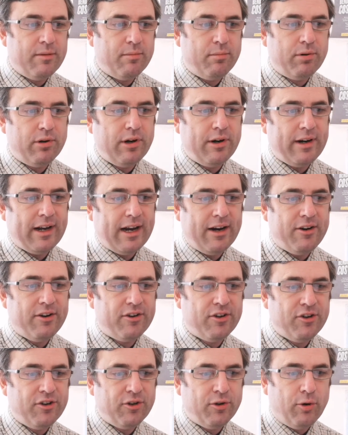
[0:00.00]
Pronoun
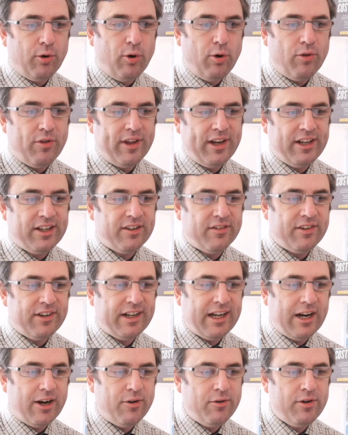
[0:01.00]
can do all things of a
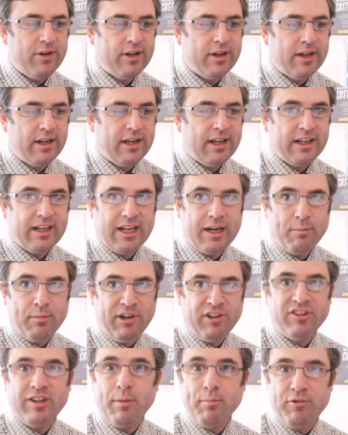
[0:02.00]
noun. Can
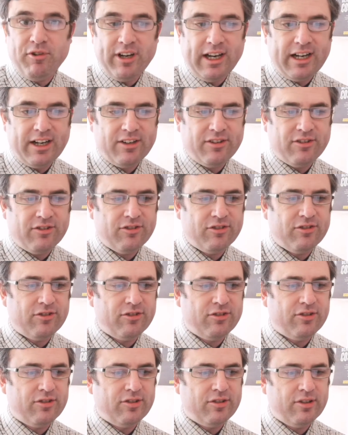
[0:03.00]
be
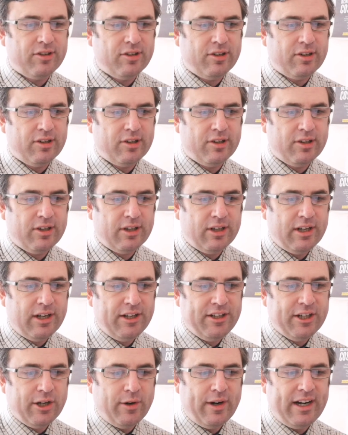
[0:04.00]
subjects,
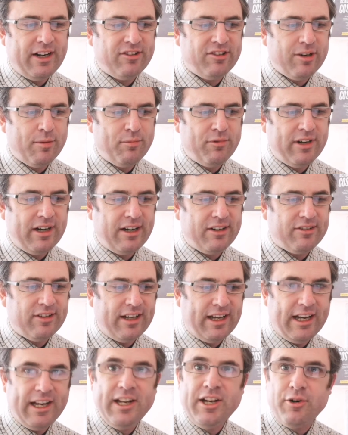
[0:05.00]
direct subjects,
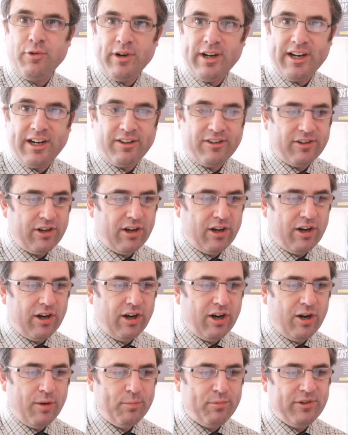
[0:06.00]
indirect
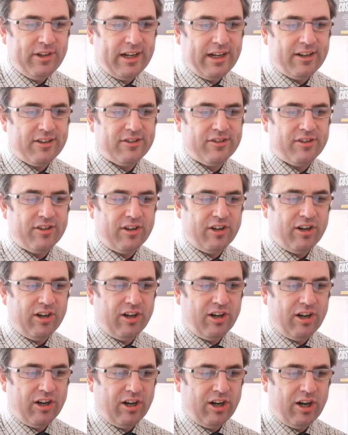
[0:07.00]
objects,
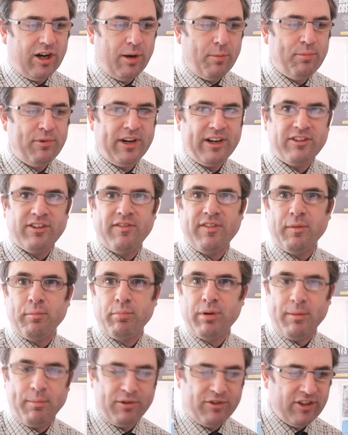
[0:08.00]
object of the
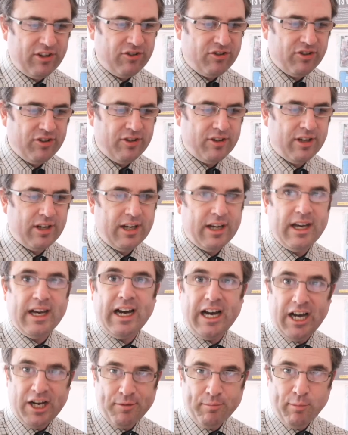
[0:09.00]
preposition,
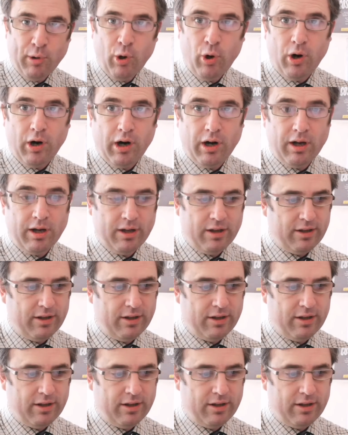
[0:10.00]
and more.